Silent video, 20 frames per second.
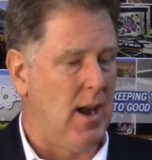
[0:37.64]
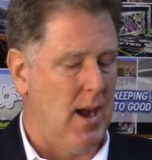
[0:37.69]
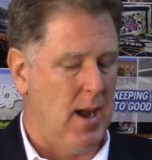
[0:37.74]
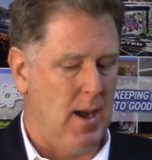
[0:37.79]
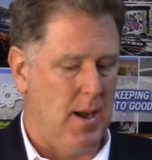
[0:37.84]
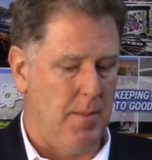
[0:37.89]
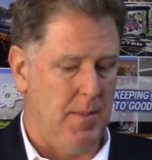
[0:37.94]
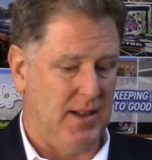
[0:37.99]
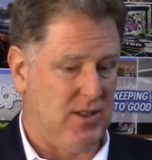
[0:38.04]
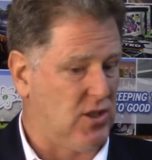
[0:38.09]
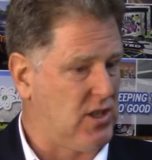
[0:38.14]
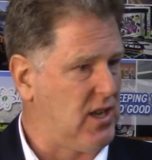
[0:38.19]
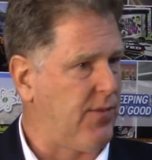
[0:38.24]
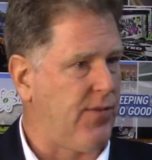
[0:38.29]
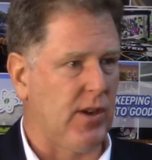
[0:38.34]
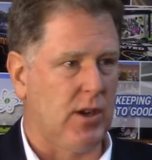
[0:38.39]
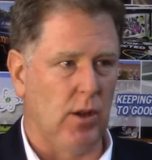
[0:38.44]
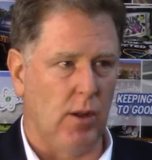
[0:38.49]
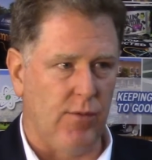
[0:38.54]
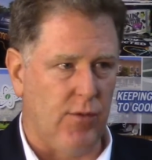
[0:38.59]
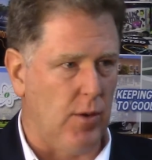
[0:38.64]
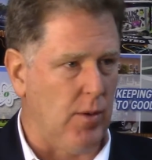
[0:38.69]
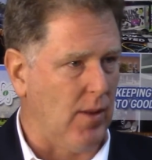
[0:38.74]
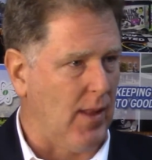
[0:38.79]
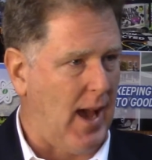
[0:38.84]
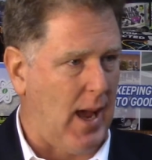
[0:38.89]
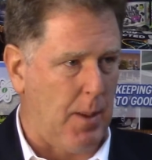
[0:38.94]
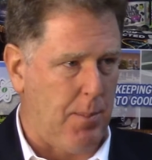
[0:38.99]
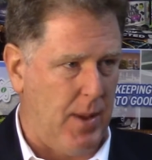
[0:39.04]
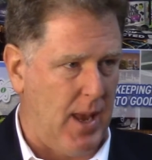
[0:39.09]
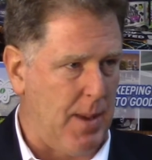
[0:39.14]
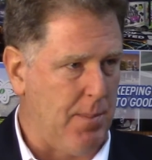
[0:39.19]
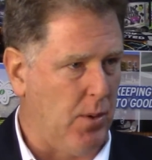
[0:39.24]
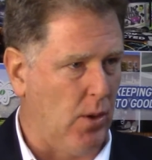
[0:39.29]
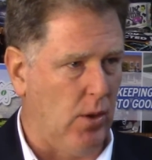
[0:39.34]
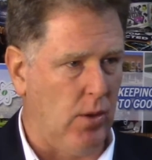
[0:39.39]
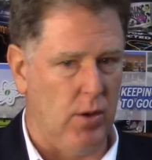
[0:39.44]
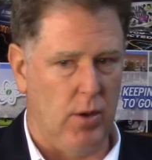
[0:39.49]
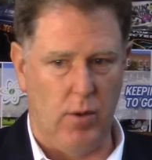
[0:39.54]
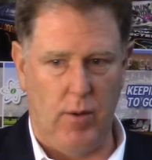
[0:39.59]
It's difficult for a lot of
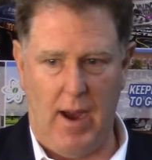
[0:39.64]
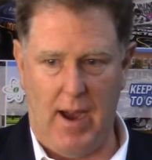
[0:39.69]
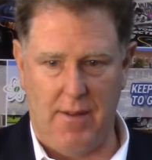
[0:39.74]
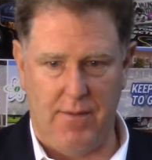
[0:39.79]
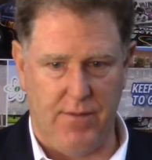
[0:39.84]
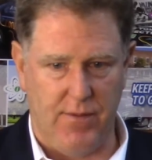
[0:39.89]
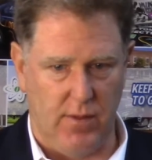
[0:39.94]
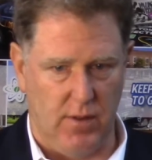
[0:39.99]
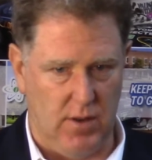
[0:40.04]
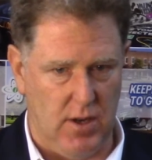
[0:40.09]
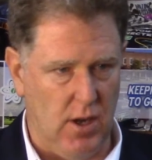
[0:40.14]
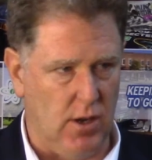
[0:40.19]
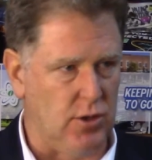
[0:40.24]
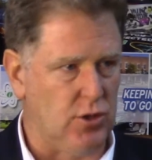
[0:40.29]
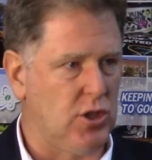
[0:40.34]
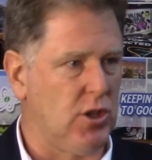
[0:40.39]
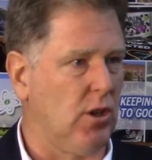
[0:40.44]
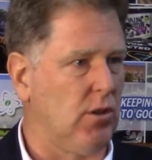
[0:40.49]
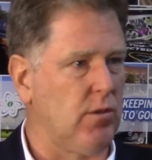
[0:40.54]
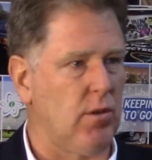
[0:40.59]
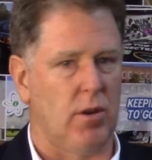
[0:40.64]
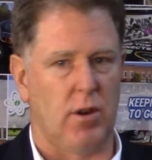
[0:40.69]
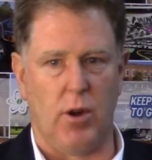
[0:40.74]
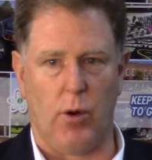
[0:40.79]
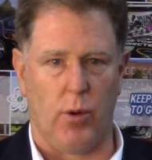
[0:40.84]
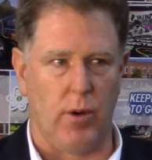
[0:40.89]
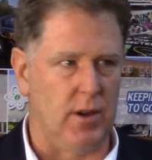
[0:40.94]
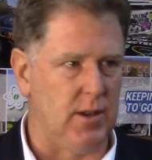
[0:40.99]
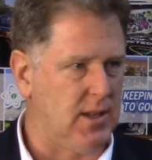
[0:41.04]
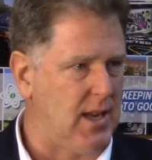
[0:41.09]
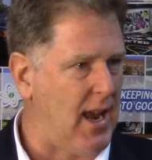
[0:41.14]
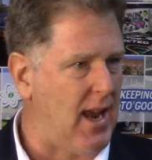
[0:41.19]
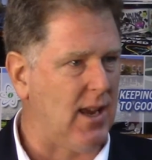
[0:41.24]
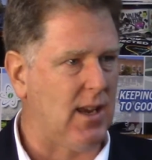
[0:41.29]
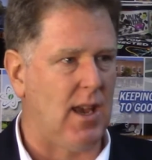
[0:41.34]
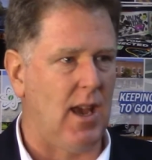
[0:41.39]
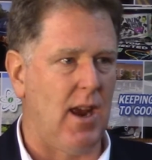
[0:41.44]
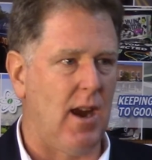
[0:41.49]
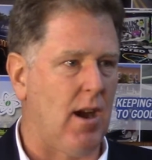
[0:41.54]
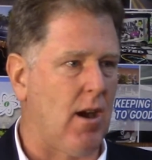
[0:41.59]
people who have young children who are in
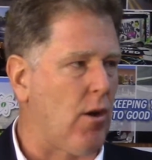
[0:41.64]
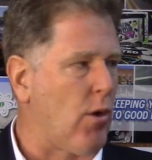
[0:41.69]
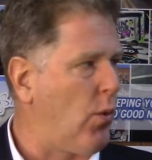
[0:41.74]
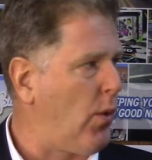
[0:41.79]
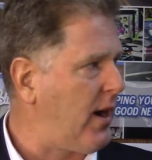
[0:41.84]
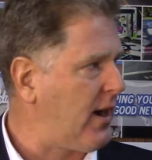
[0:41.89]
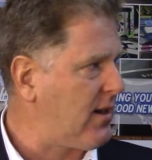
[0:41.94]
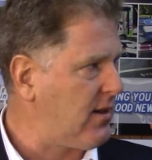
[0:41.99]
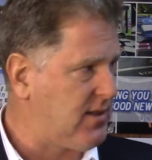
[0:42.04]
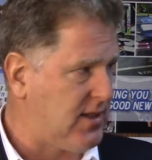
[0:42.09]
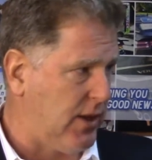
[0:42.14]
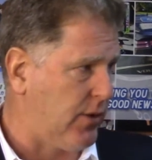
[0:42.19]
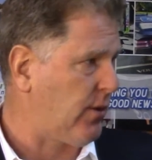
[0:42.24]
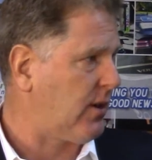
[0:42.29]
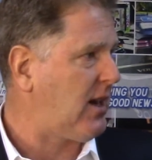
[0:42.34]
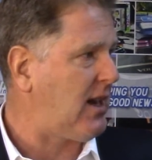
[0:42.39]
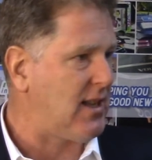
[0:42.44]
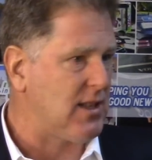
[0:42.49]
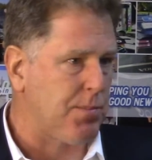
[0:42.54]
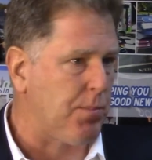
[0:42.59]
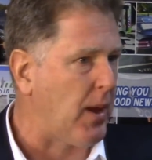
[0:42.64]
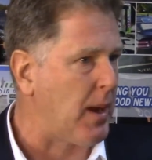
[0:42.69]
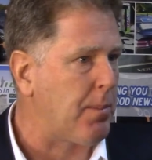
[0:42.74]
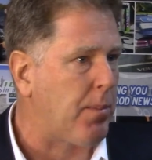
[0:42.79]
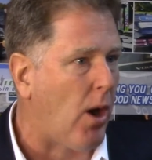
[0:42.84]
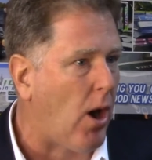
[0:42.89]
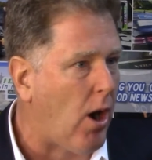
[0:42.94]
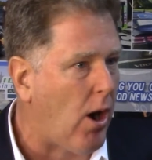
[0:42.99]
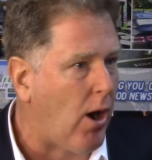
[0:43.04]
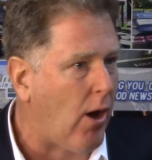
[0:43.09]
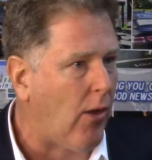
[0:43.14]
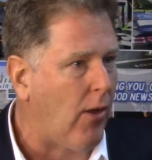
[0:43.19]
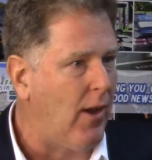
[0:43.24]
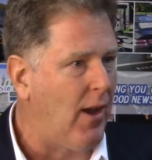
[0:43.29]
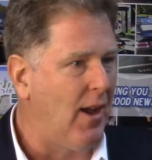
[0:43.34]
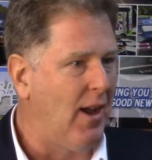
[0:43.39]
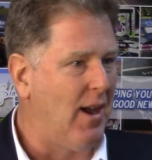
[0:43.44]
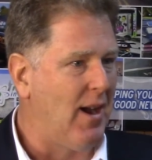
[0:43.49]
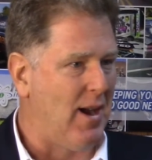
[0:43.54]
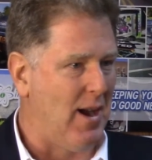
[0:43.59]
daycare or want to see their kids play ball.
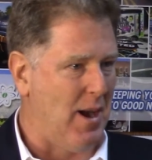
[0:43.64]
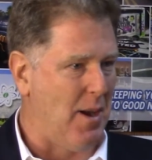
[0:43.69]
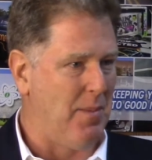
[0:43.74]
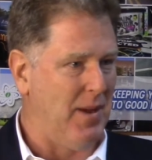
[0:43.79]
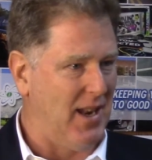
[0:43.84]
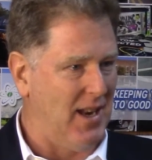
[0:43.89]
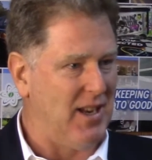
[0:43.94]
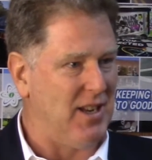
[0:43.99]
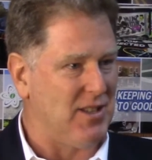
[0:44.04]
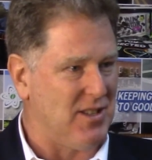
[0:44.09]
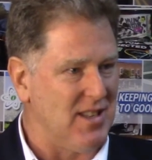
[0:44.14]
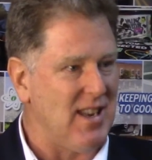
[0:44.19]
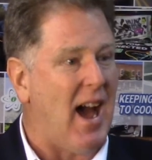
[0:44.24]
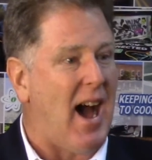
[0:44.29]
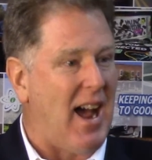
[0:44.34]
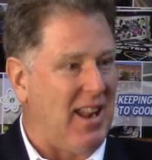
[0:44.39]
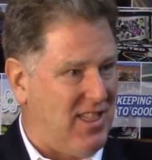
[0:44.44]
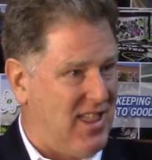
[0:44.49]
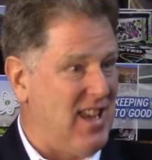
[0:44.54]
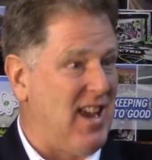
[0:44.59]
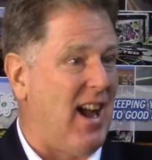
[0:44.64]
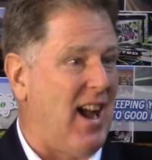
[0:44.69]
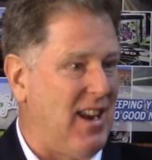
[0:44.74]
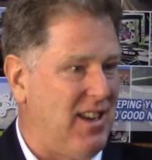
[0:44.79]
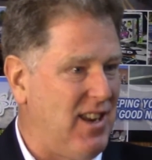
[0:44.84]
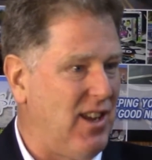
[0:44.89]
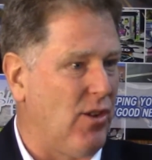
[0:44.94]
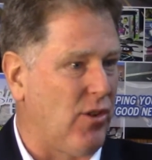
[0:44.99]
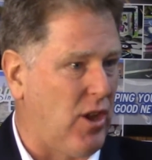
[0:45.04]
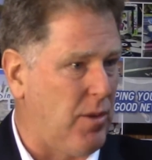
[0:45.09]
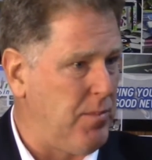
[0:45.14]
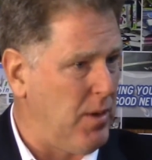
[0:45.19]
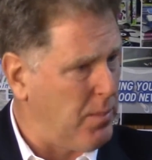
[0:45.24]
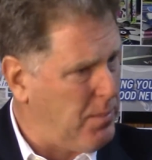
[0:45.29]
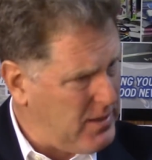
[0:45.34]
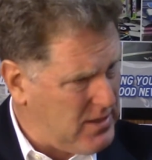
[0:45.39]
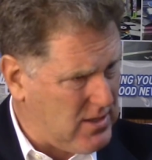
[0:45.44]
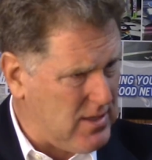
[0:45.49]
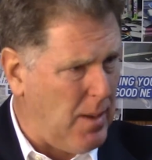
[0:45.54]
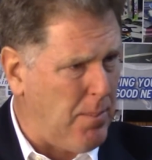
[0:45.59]
It is not the ideal
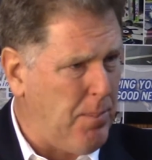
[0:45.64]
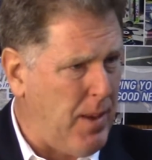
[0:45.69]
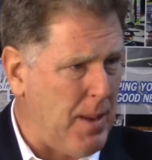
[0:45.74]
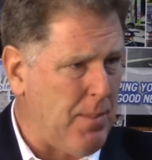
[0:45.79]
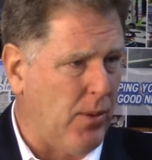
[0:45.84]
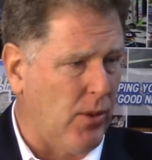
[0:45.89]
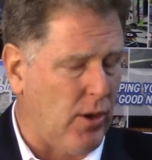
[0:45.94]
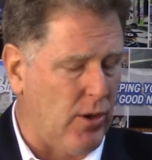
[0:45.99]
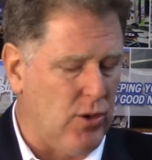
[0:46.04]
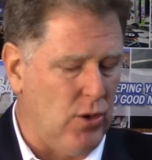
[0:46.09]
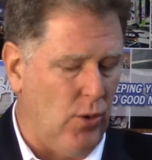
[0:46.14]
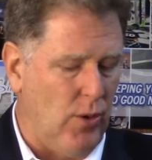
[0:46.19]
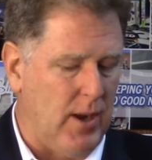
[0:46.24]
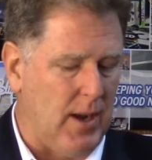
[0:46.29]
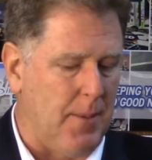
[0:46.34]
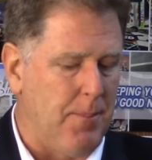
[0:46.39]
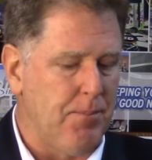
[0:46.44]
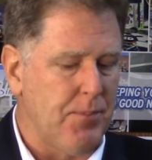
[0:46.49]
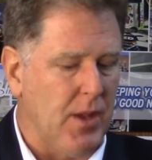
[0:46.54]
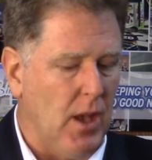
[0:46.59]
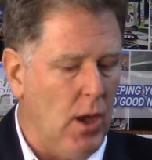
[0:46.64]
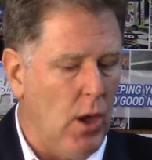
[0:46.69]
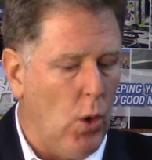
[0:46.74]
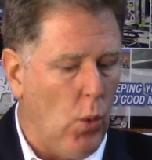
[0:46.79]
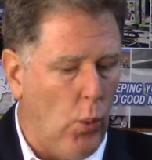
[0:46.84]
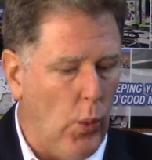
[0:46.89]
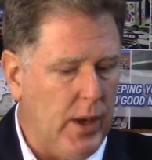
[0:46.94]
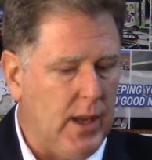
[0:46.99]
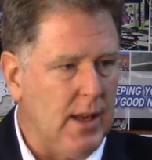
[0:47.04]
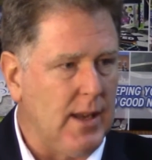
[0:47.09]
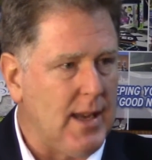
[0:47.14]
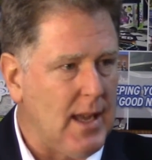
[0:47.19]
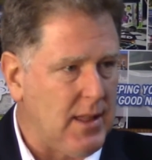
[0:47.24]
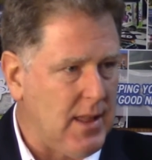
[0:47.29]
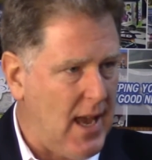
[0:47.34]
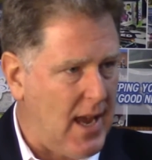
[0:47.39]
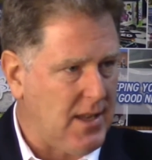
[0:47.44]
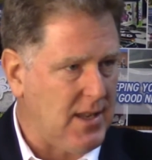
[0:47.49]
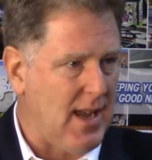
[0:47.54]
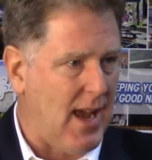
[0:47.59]
commute, but some people are doing it. We can
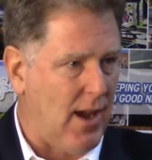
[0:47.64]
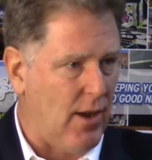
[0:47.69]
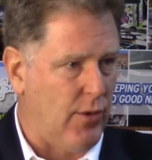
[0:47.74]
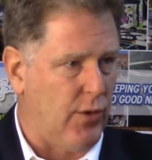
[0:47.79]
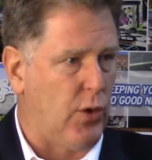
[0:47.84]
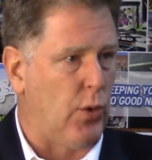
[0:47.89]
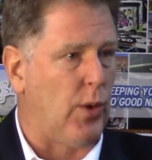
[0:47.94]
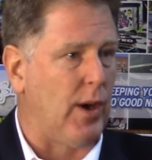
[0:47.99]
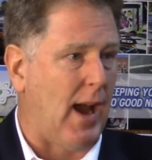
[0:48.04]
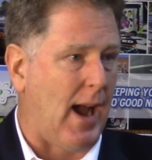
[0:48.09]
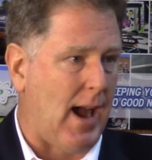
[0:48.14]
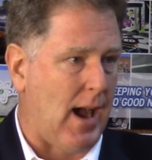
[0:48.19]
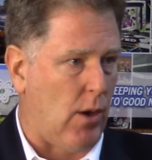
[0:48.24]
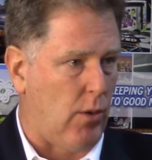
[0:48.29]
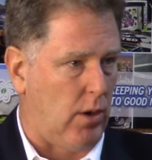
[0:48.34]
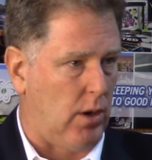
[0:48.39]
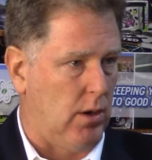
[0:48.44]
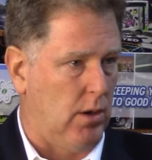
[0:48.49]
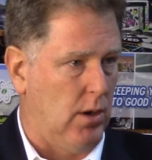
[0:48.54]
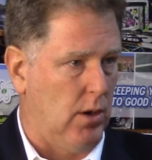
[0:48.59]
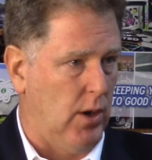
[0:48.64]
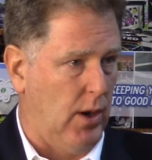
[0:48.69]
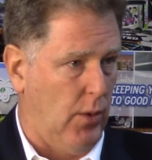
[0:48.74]
get that down to an hour